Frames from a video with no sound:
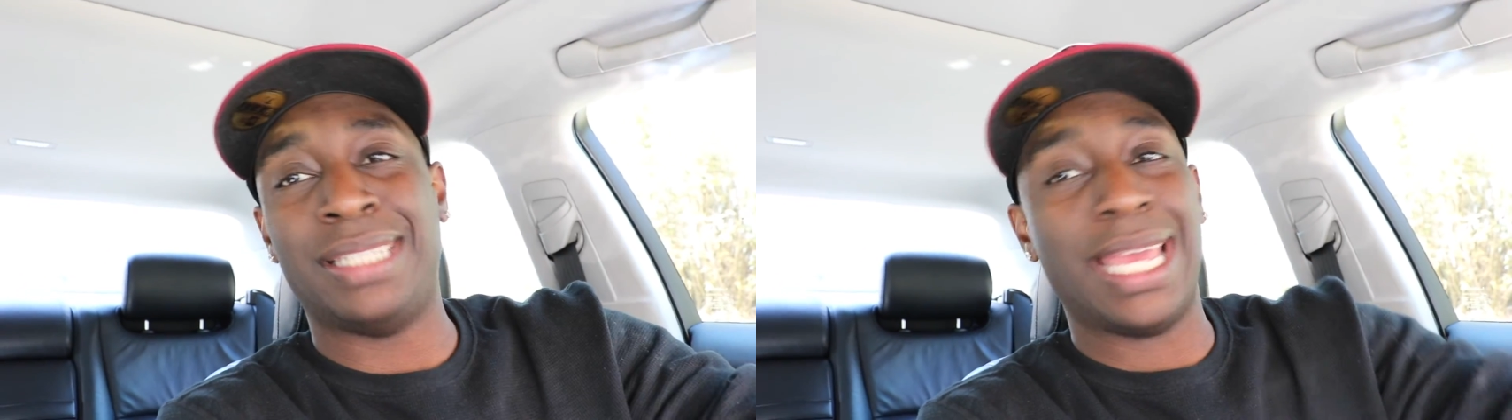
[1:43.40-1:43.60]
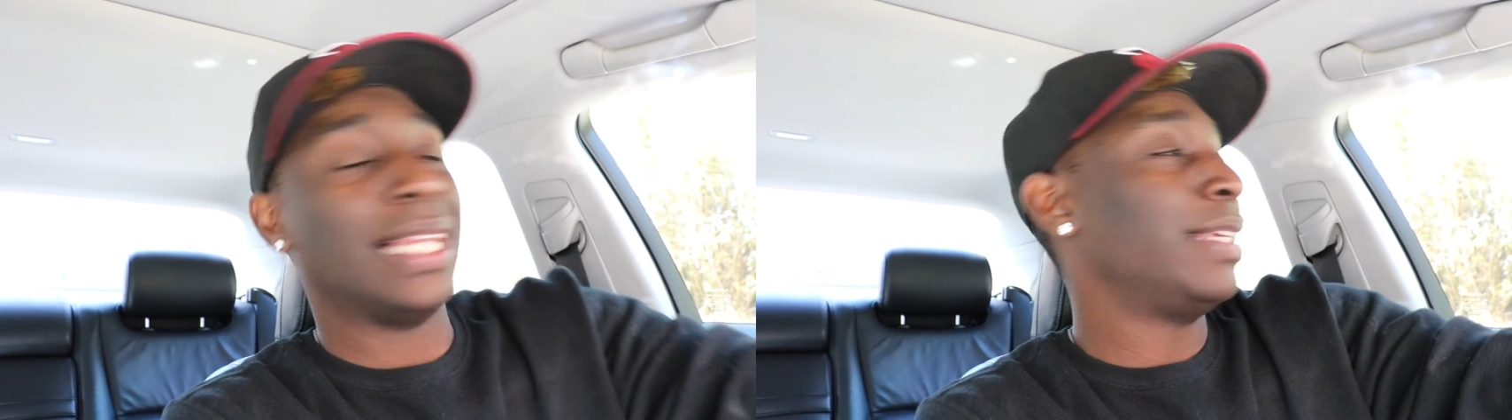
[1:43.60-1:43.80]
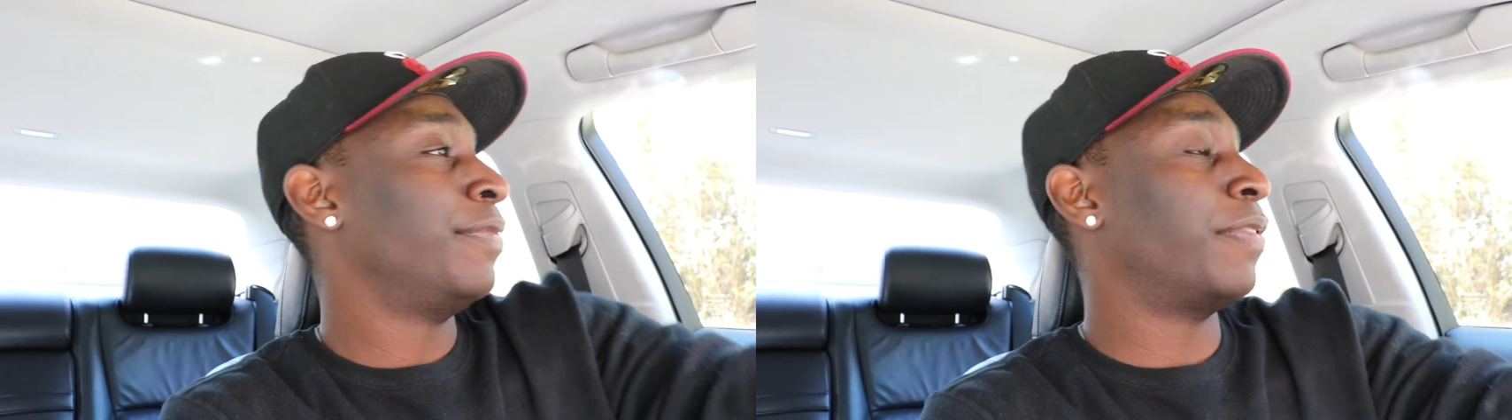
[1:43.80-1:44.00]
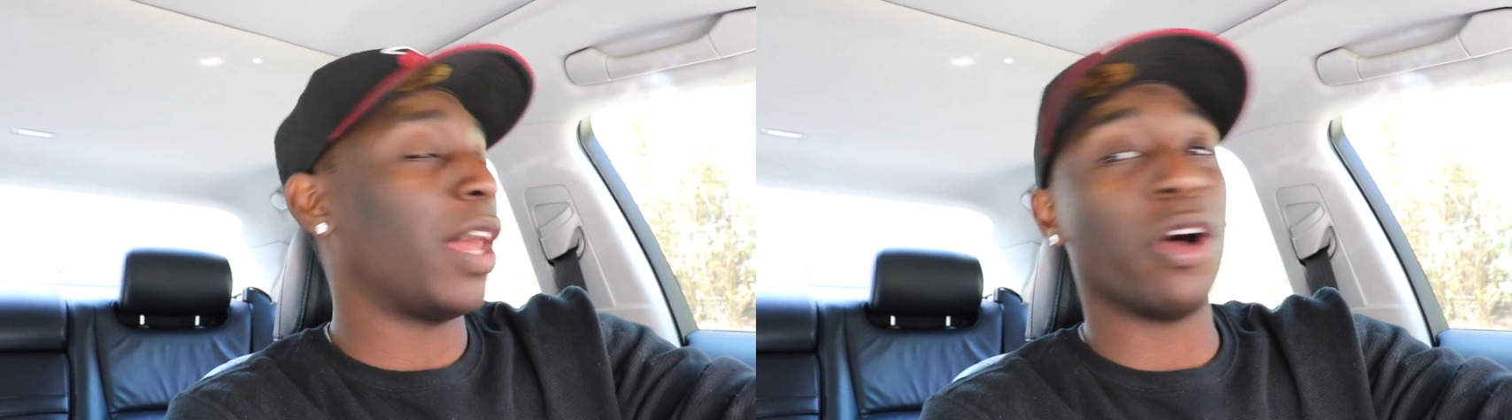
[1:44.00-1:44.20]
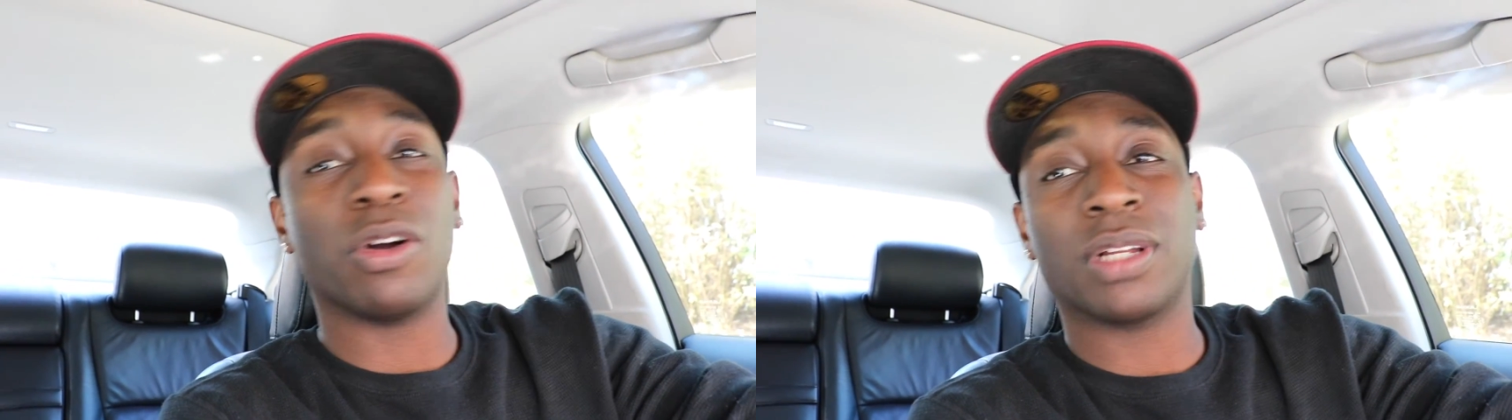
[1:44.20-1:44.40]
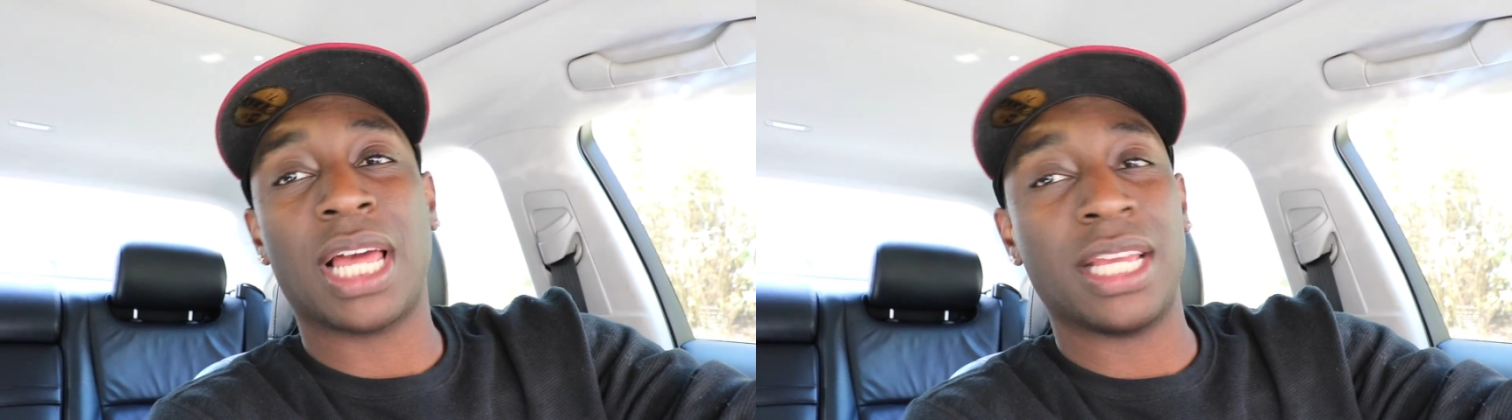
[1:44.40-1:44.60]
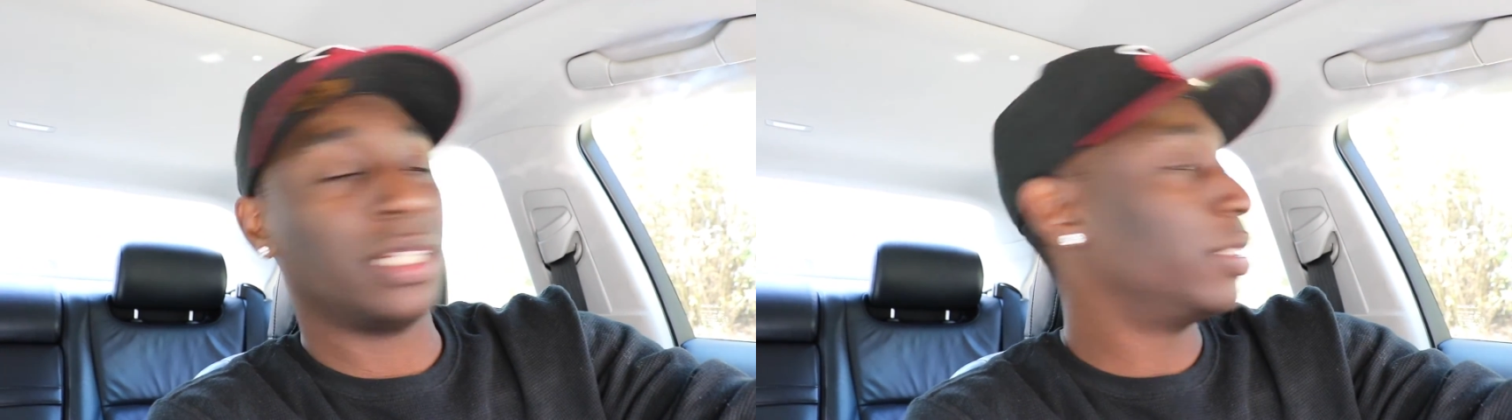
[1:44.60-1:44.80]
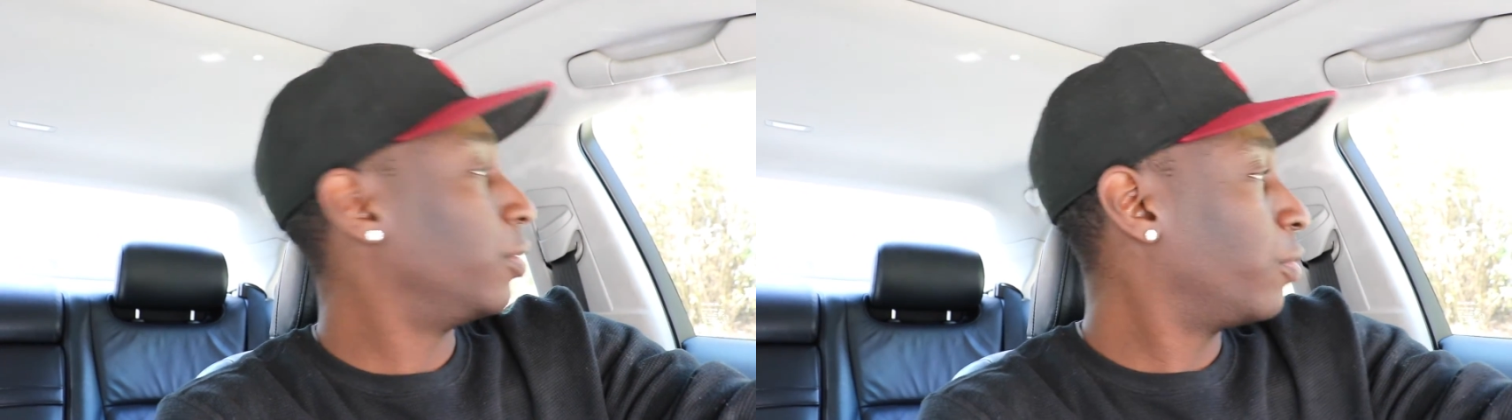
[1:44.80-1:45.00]
daily vlog. Like,
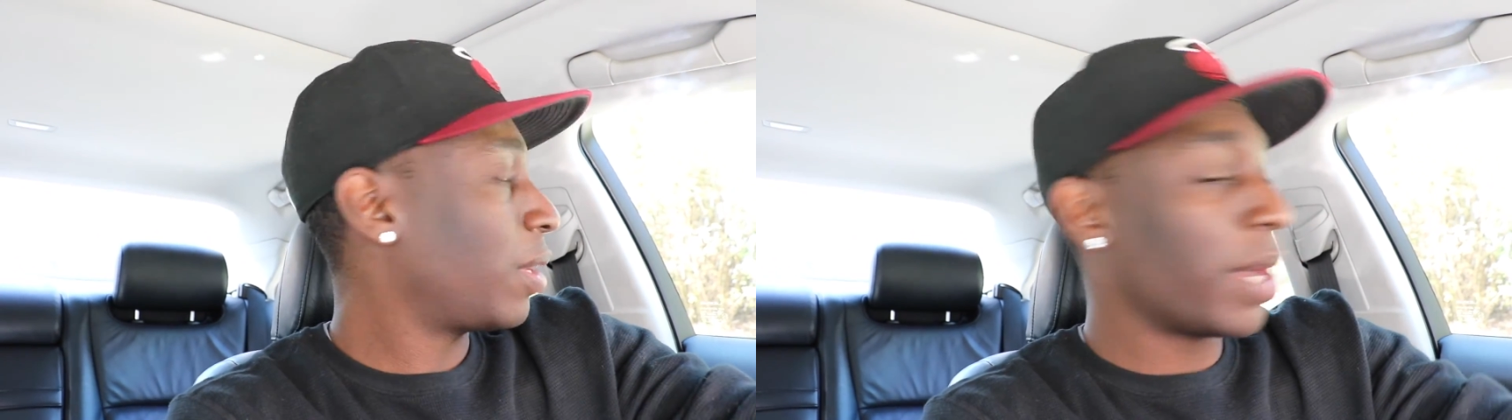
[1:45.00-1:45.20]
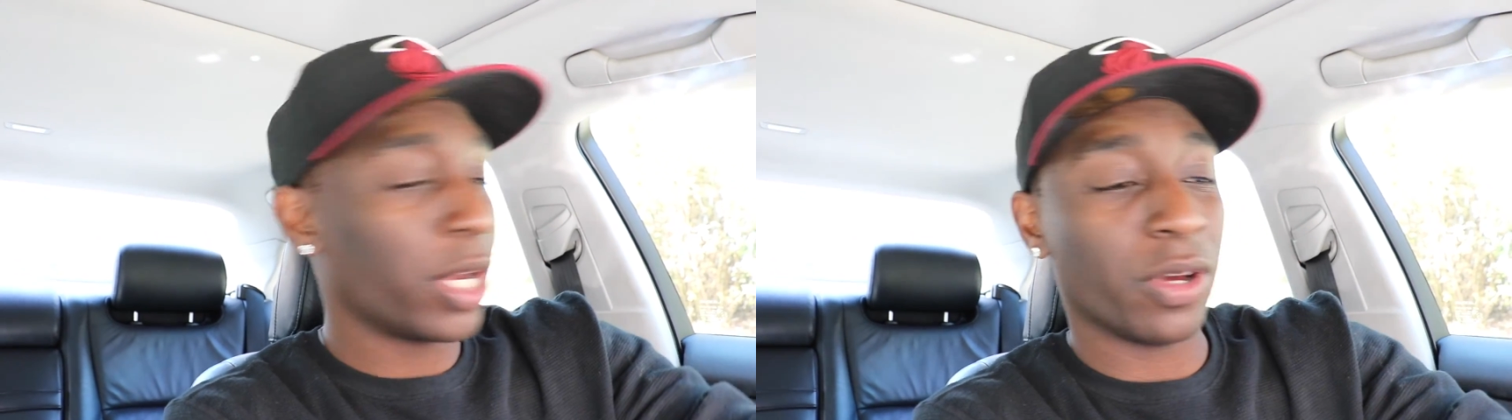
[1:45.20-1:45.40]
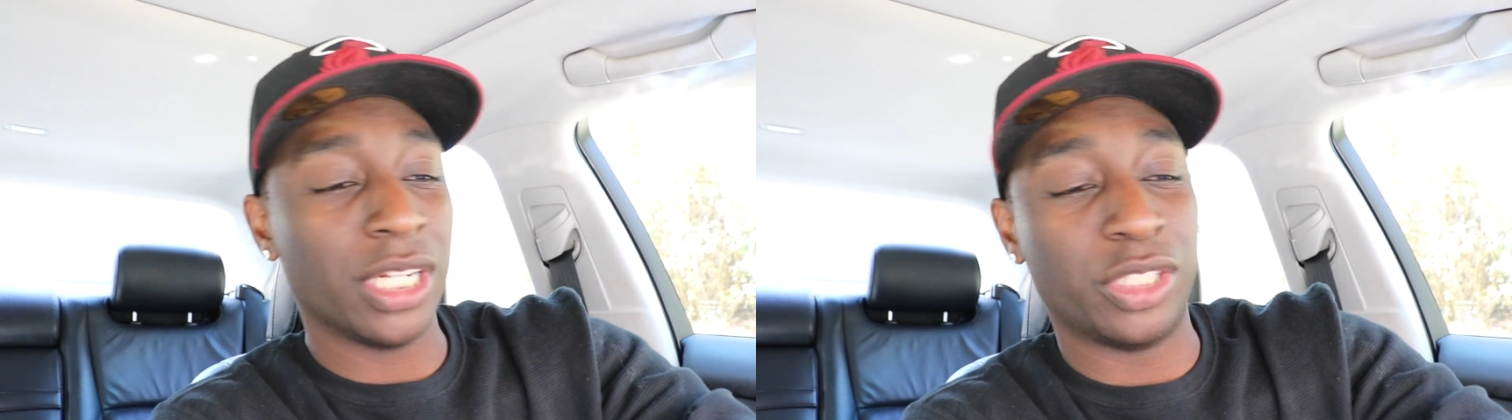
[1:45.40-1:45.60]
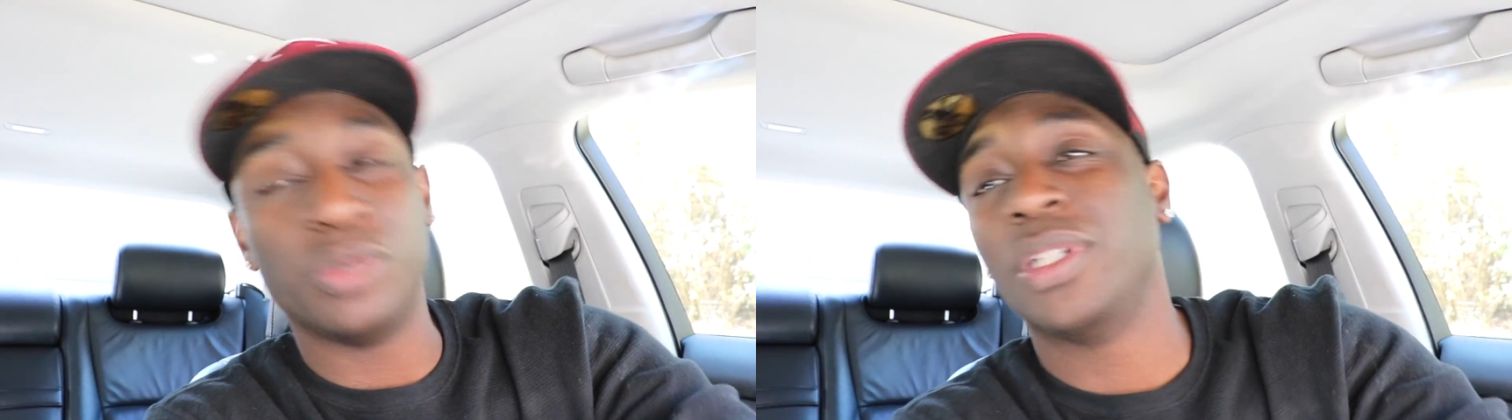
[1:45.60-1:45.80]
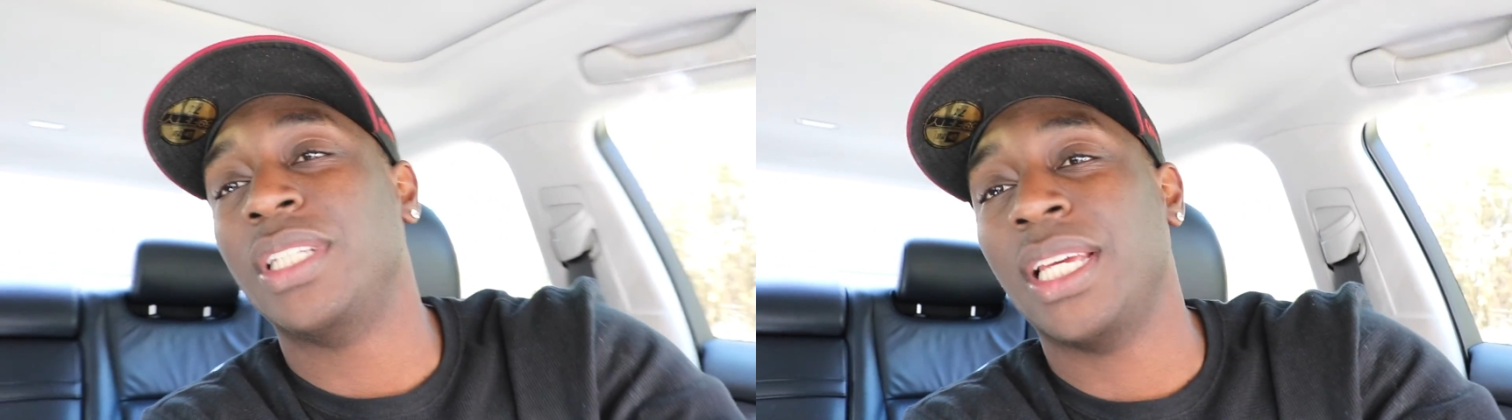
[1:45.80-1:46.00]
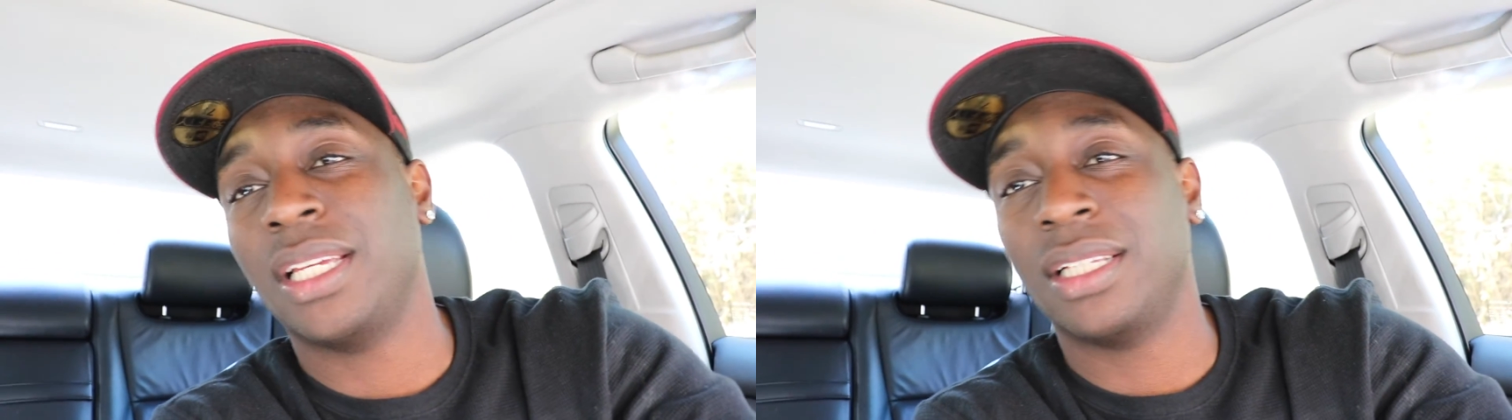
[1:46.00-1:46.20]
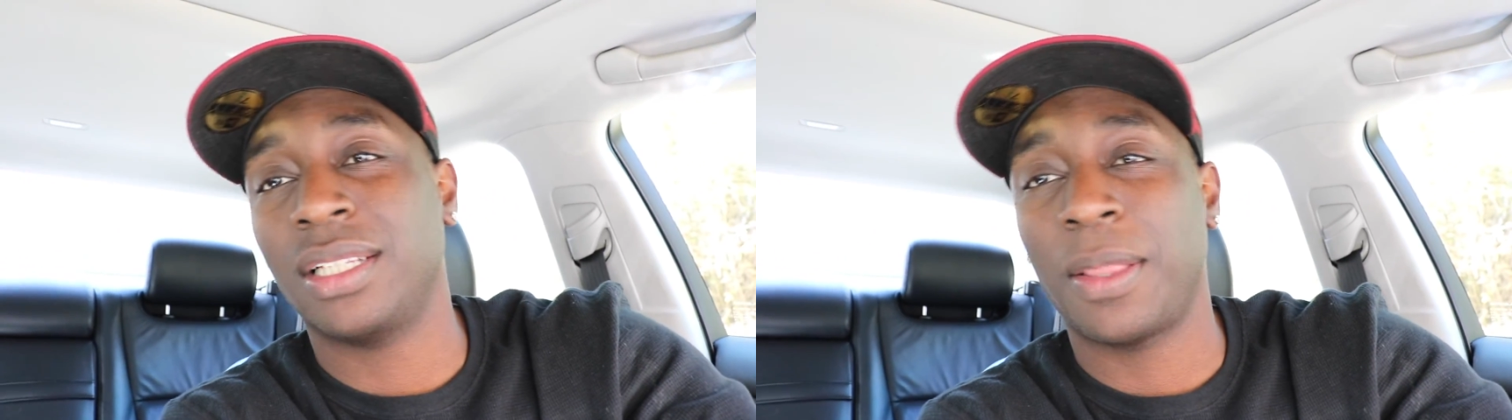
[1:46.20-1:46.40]
what am I gonna do today?